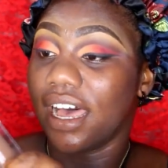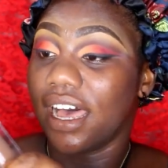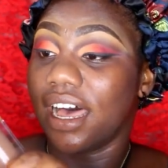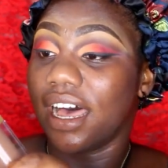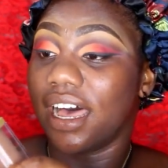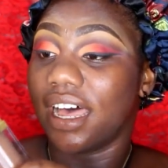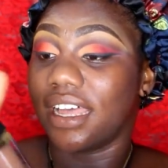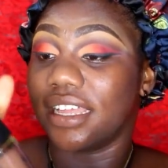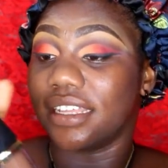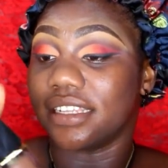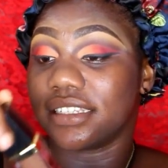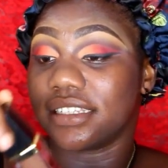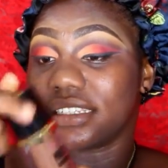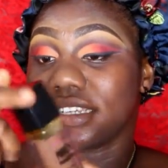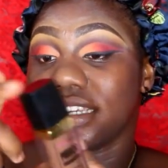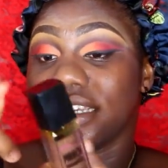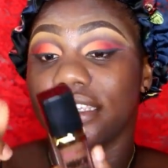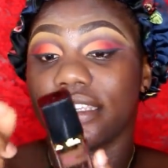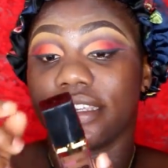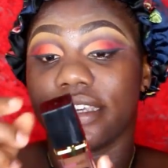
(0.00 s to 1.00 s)
And
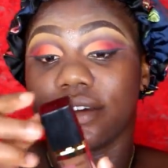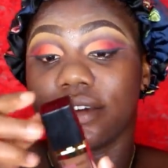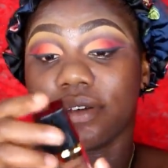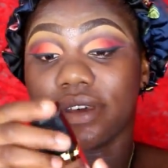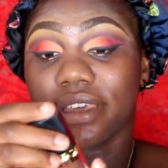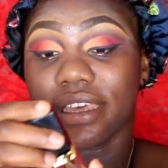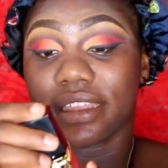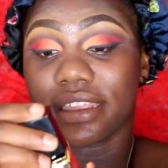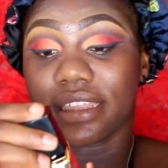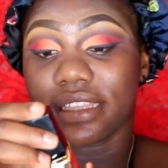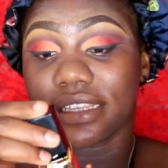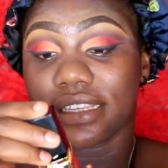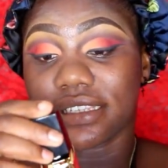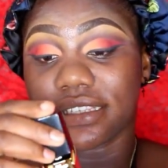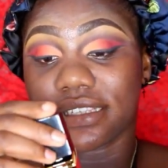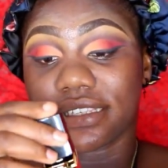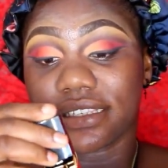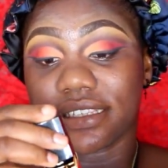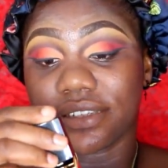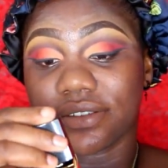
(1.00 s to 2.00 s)
yeah, okay, I think
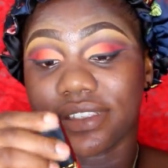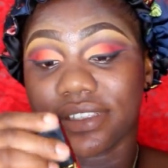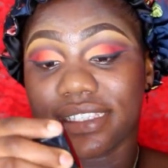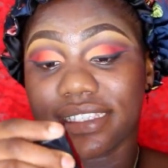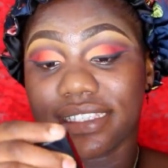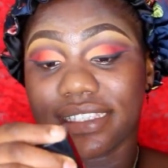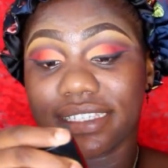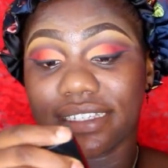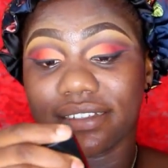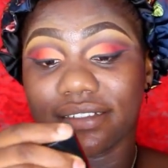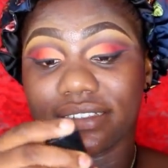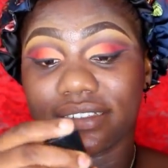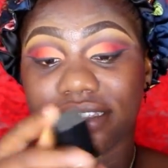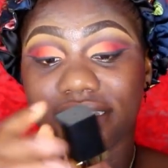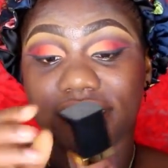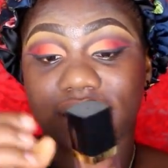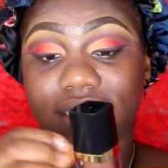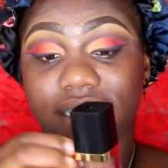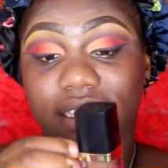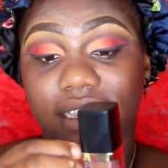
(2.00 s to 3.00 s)
this is still
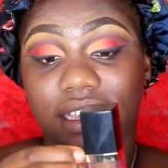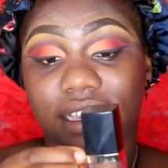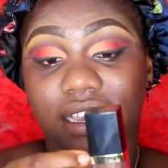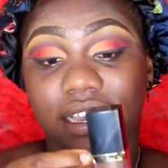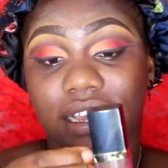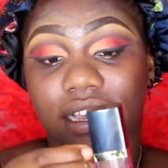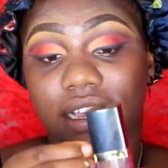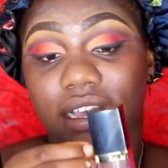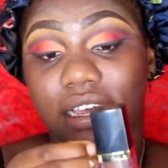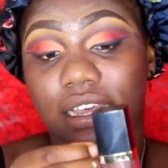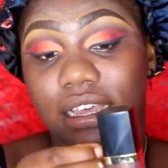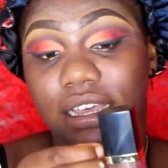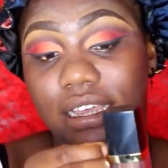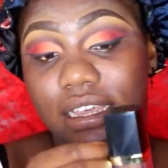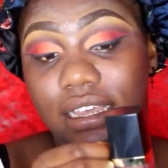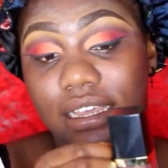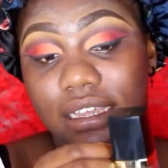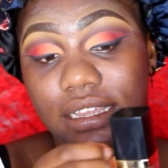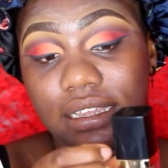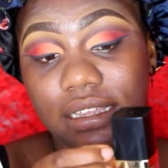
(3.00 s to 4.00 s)
sealed.
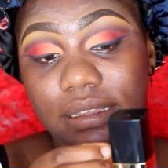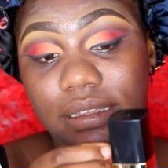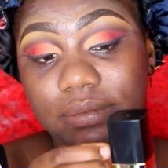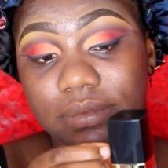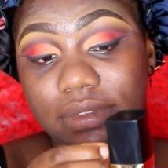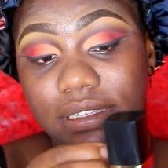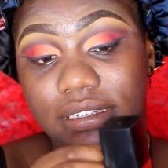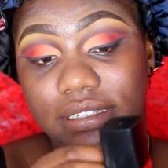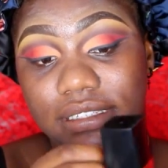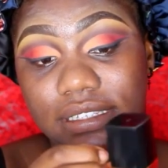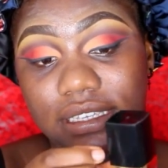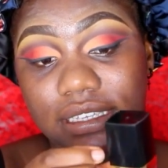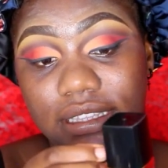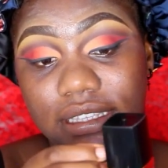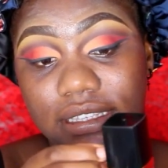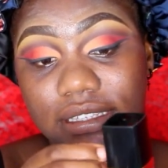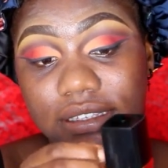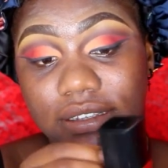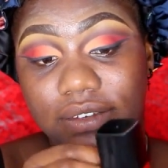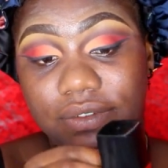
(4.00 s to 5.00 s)
I'm gonna take
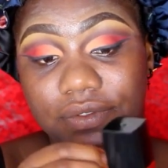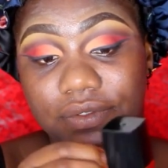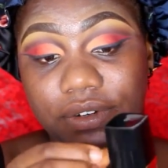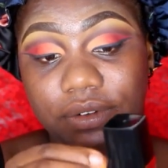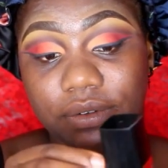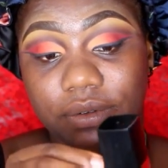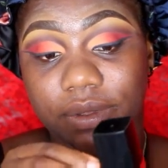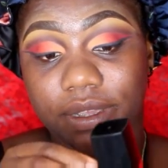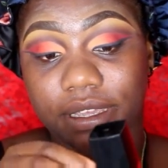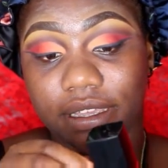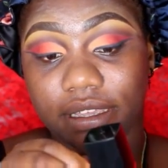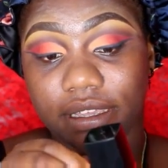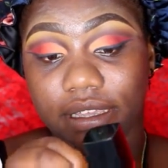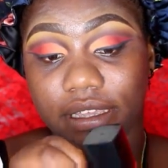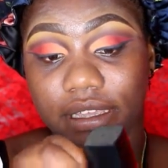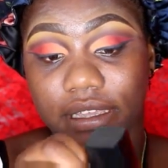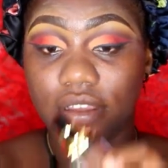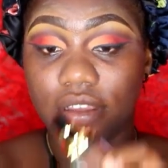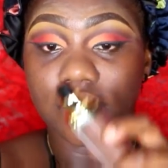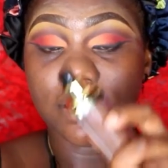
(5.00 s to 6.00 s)
this off real quick.
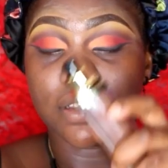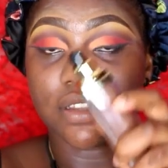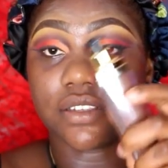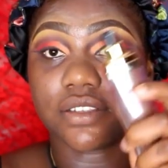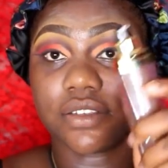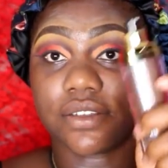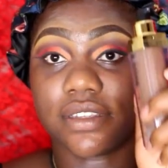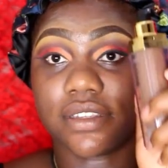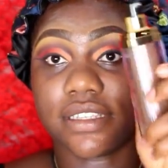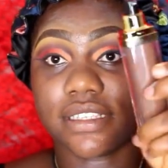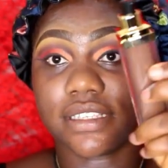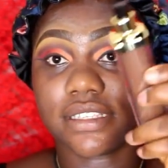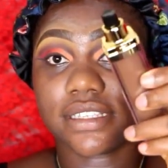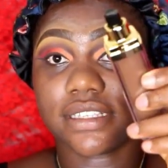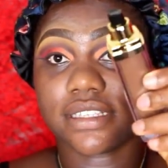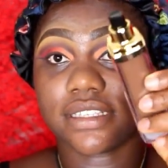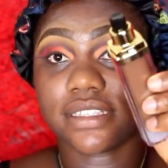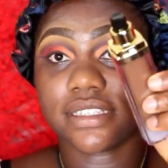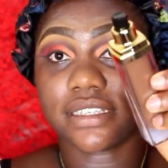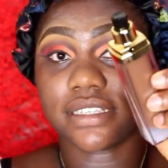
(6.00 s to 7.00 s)
So this
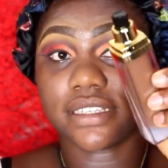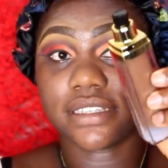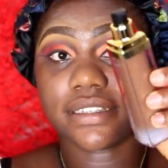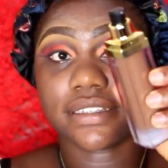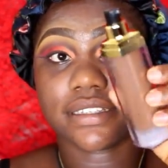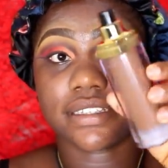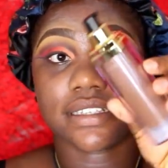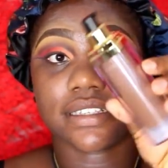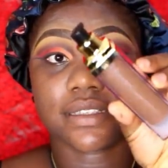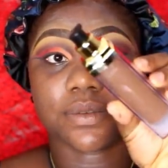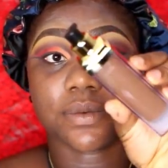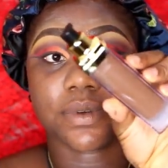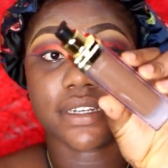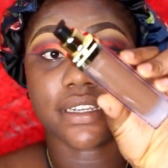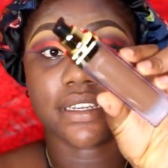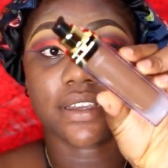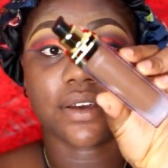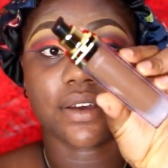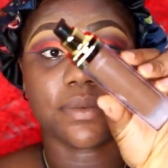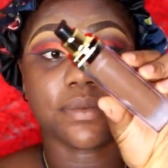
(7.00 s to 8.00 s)
is it. This is what
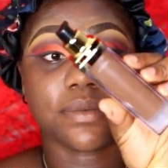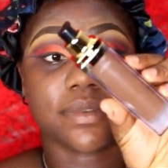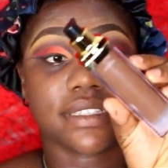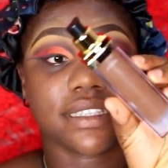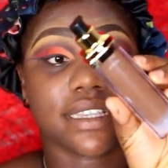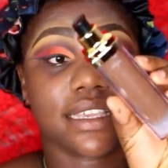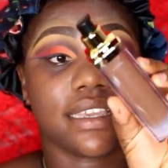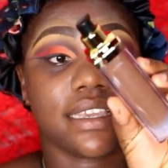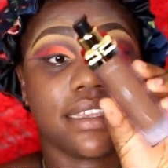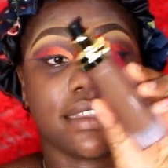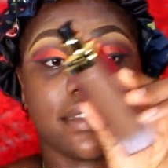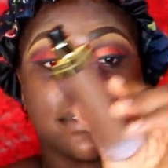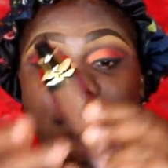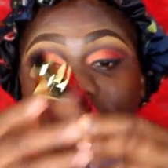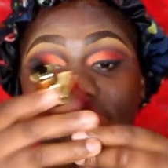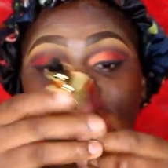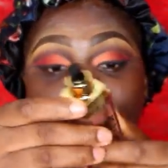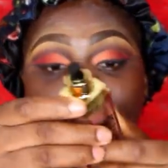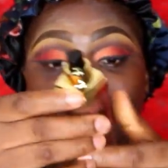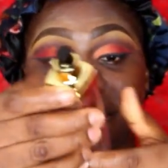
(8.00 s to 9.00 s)
it comes
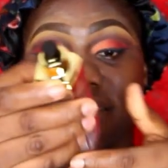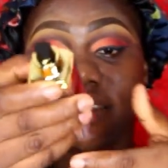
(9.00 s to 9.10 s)
in.